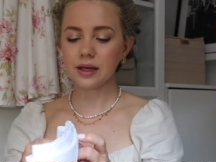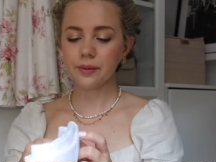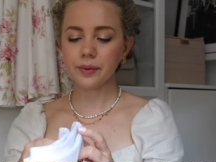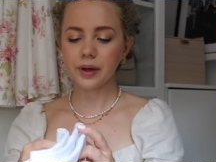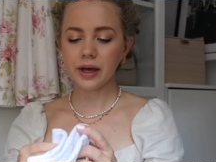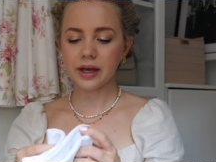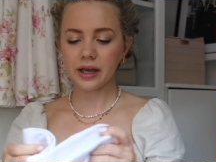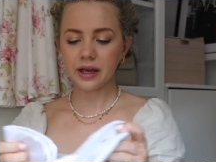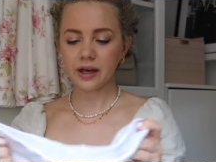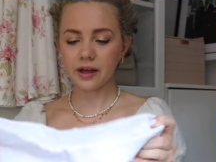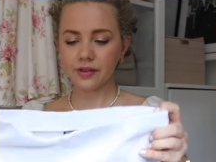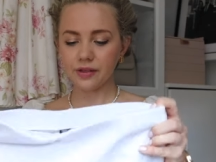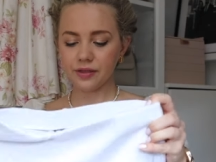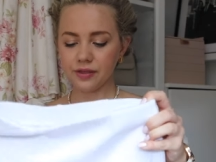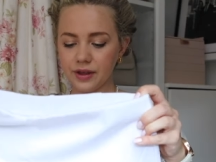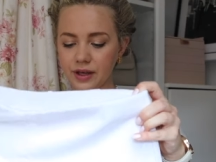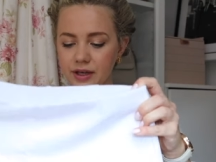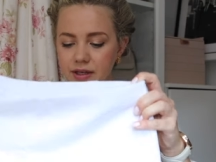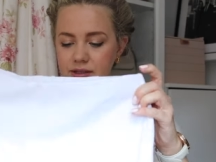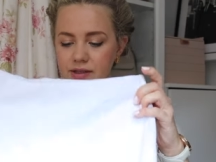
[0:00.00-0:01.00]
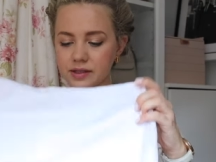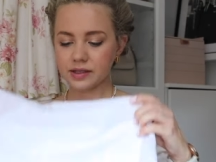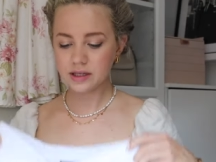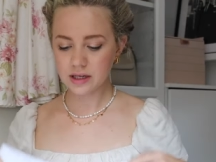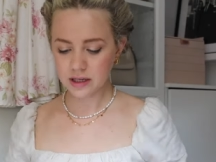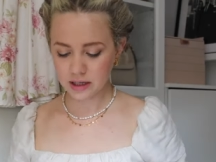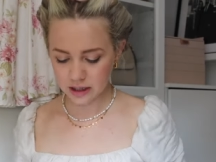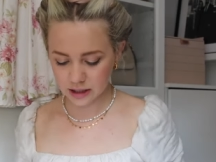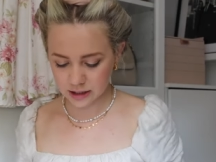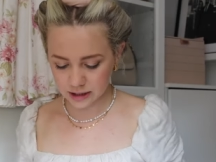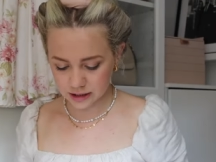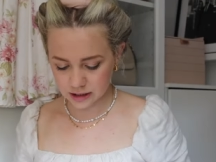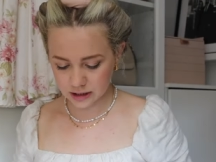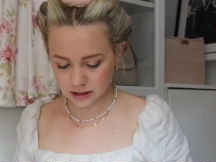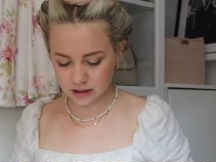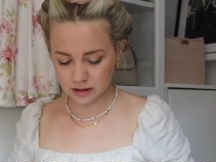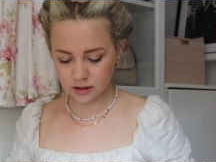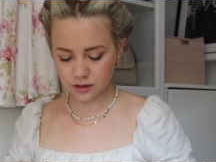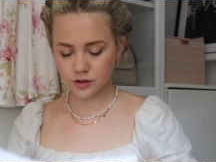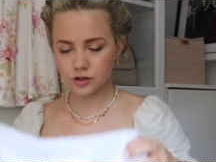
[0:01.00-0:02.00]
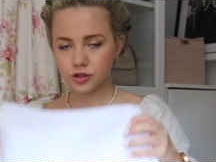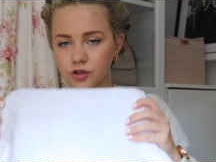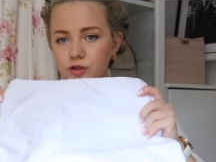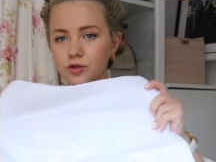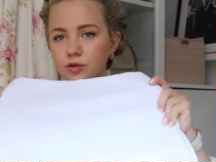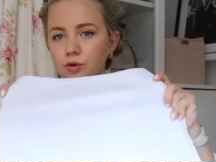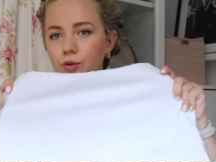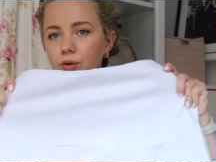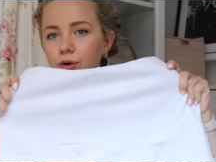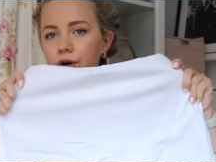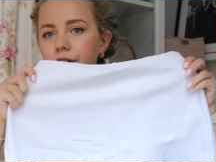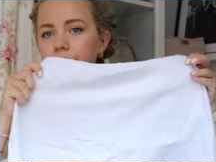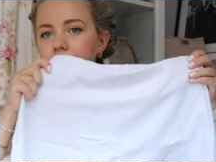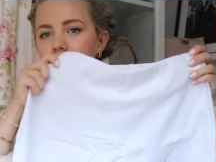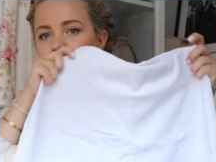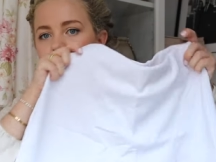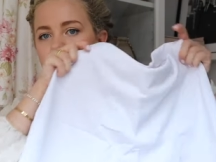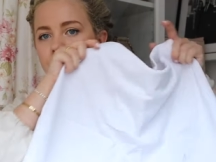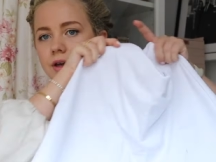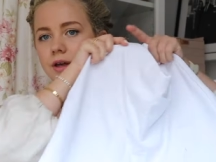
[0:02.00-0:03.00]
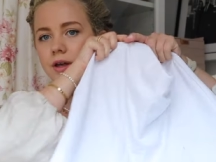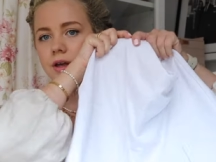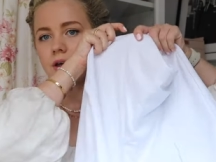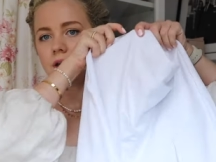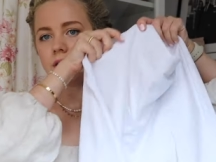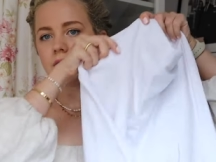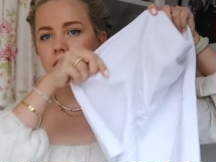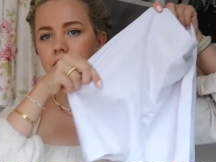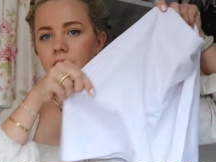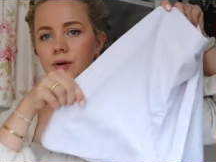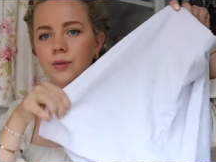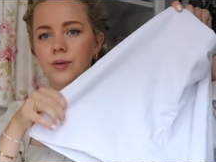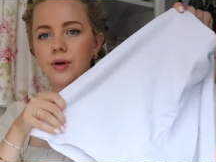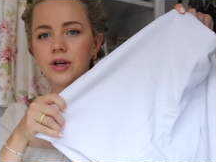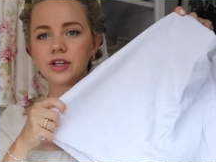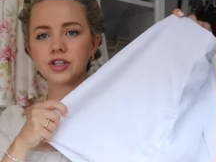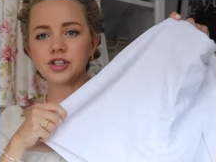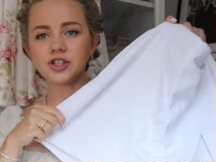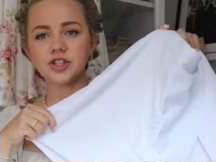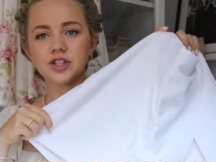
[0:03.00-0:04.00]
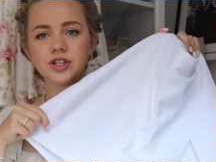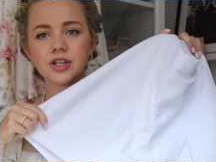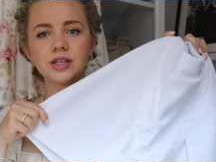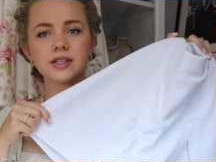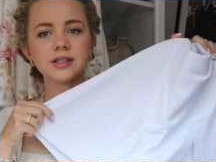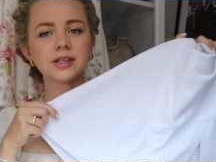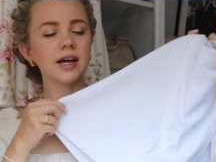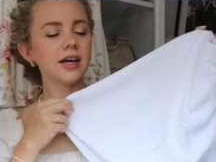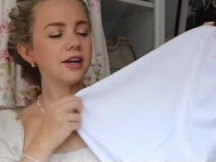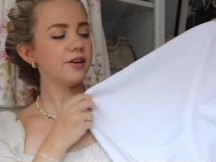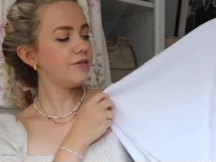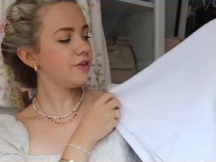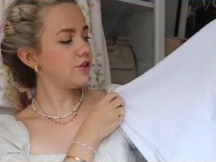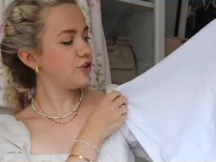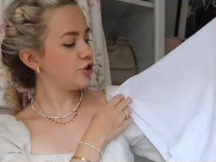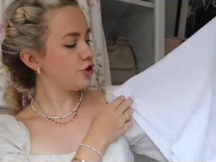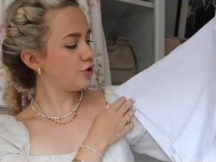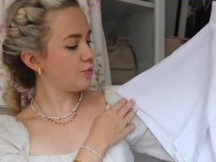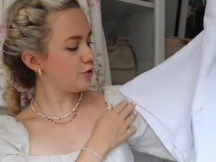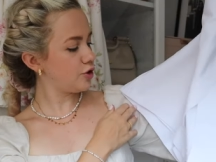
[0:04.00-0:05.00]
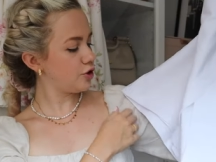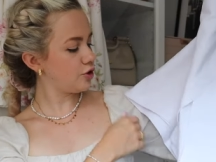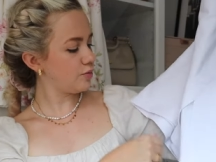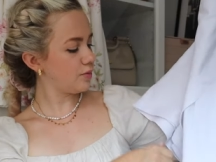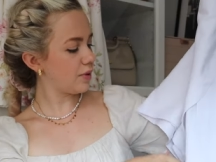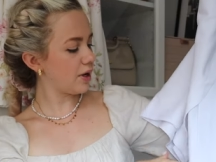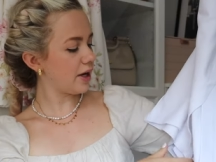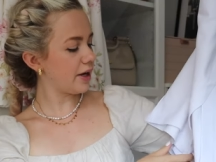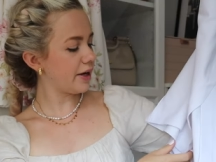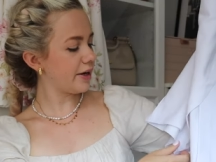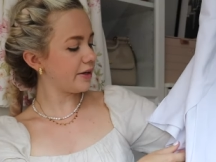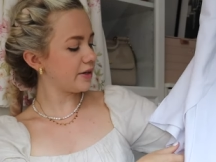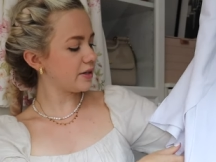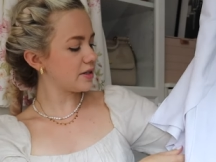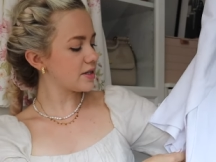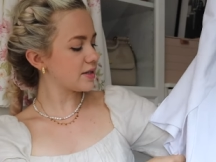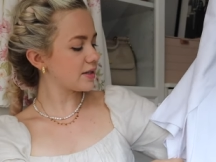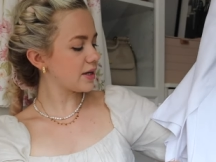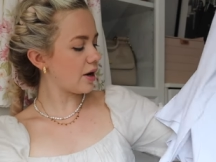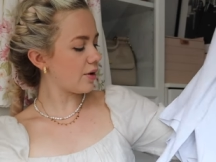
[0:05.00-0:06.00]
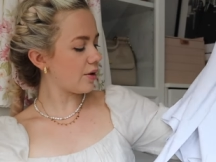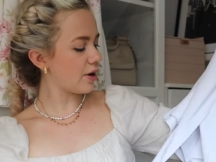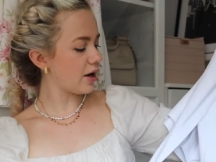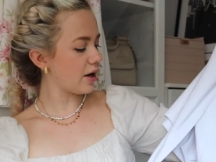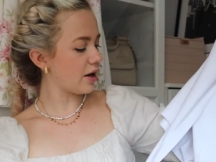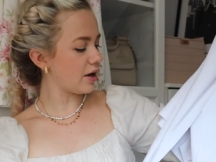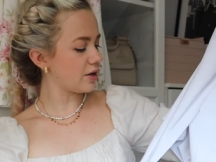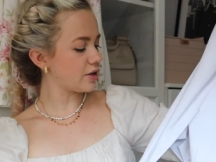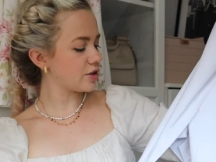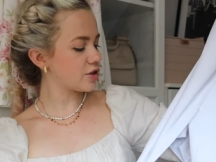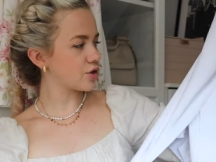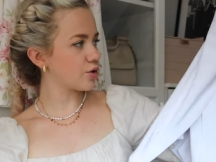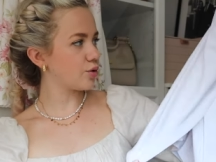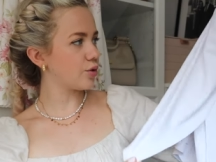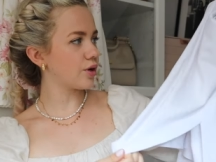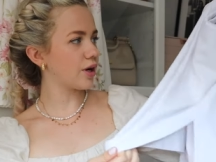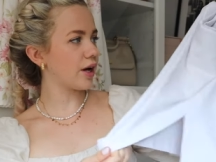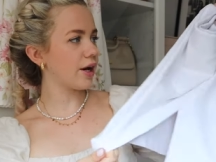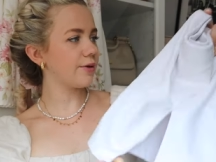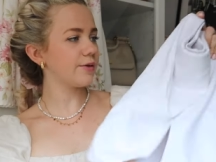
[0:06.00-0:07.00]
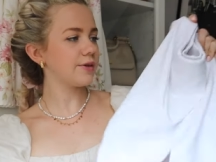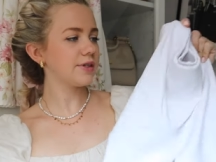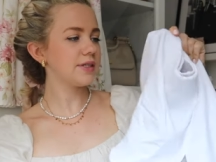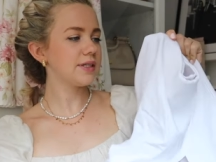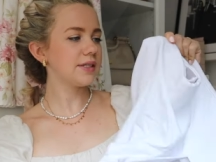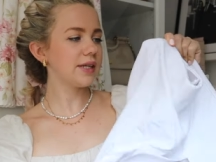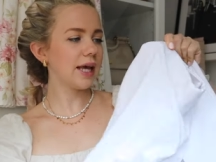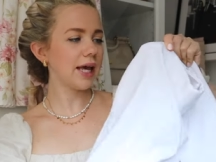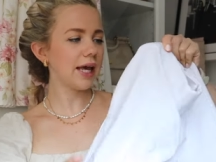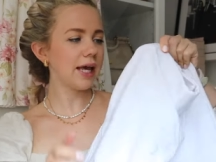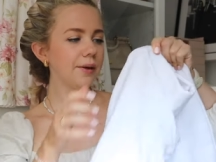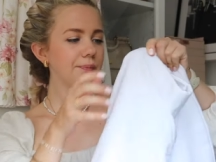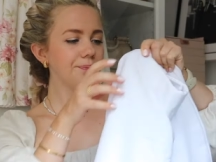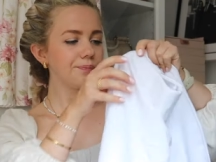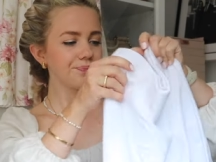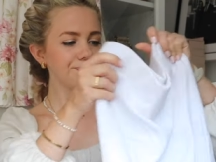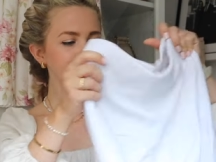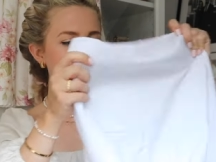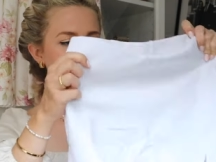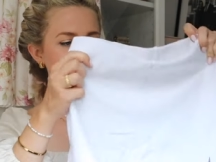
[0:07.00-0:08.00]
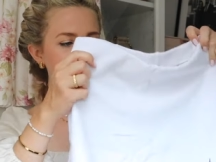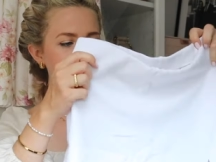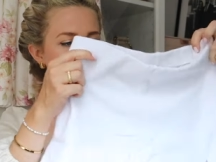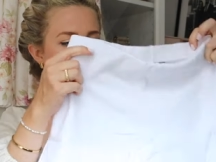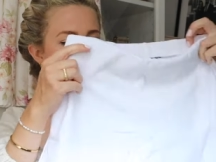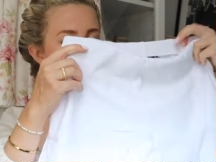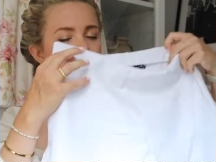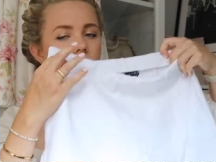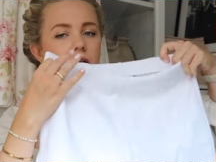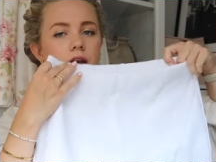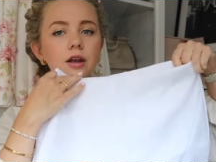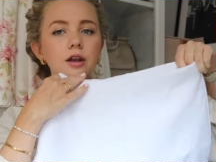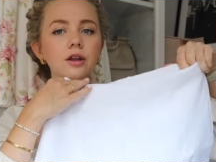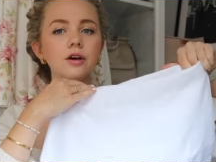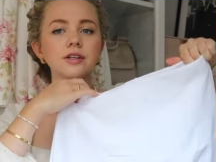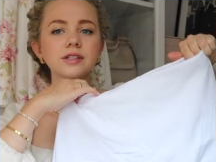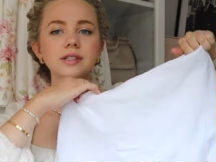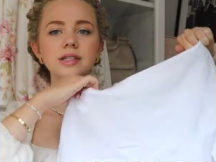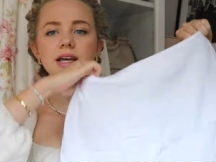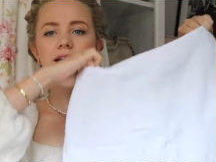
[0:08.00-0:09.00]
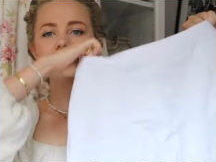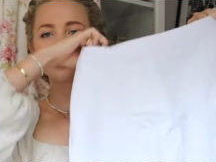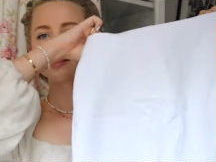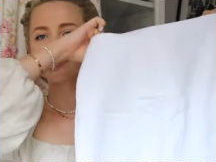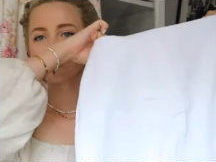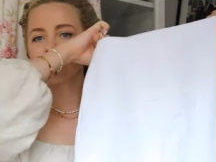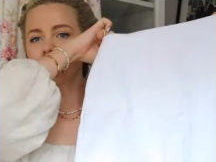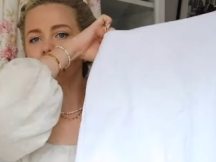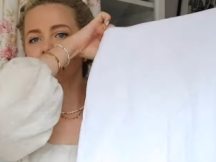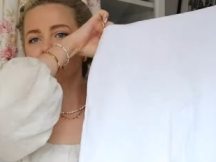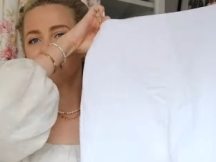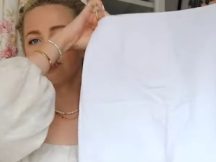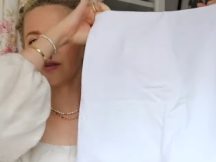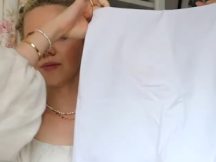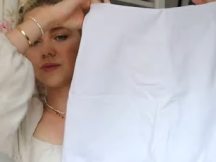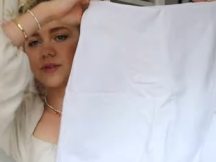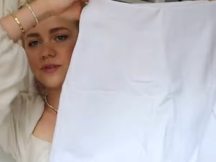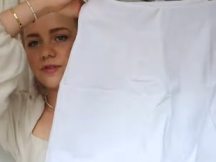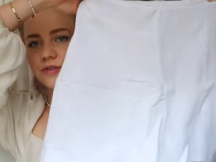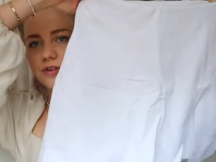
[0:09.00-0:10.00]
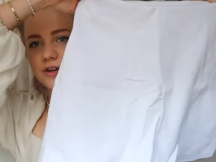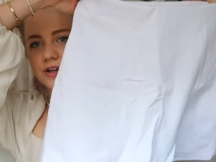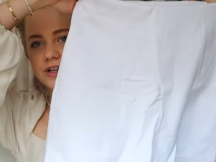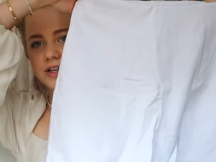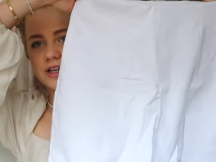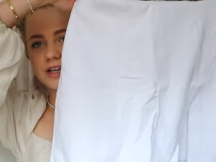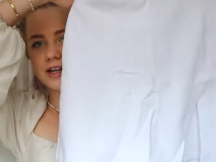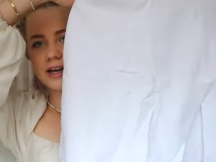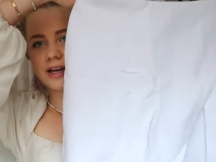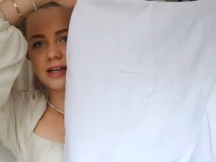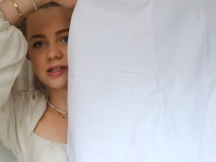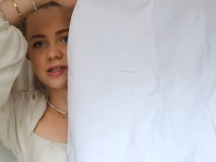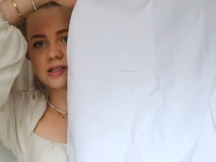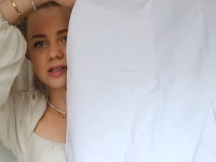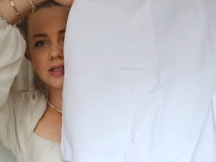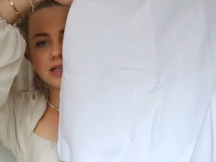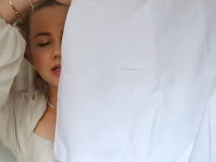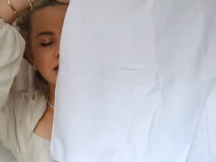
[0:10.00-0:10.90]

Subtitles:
up, I got this little skirt, which is kind of a dupe to my Zara skirt, I would say. It looks like a skirt from the front and it has this